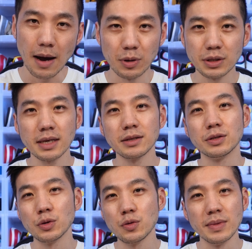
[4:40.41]
I personally
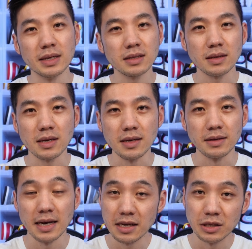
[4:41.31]
do miss
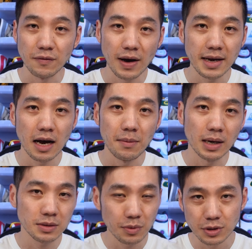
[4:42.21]
the days of high-cut
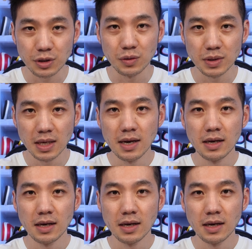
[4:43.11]
basketball shoes.